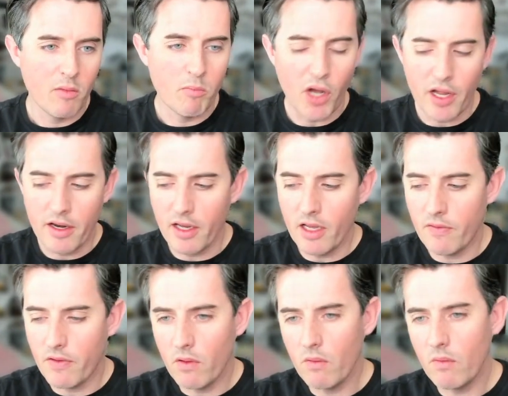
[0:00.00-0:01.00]
But
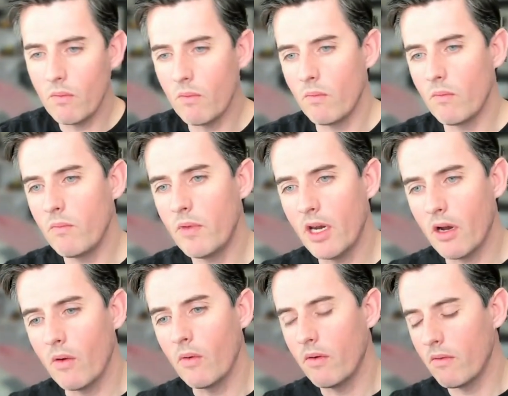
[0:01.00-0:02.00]
if
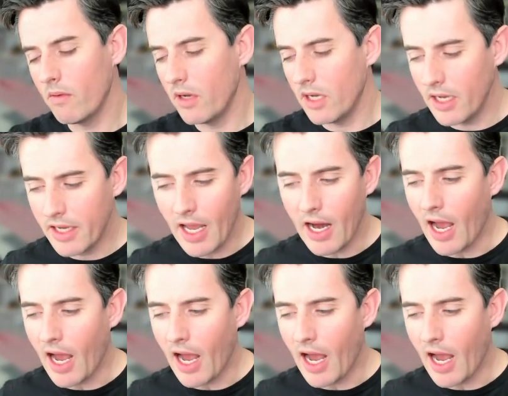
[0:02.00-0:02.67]
again,